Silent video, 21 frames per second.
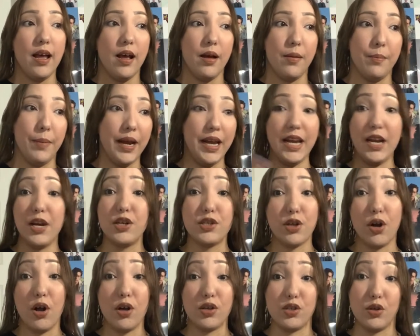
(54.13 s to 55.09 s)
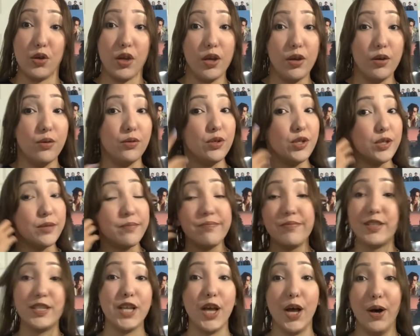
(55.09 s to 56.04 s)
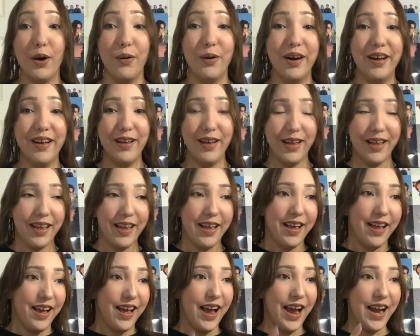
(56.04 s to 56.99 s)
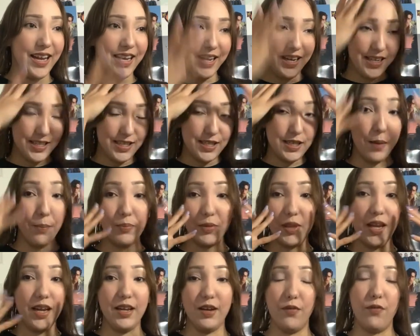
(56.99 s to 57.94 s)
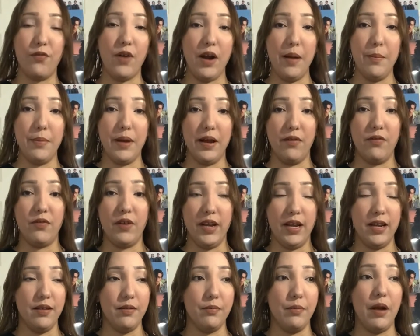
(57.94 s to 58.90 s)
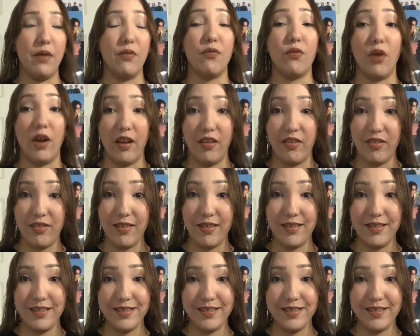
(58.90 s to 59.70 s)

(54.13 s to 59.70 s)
my ears are also huge, so I needed something to frame my face.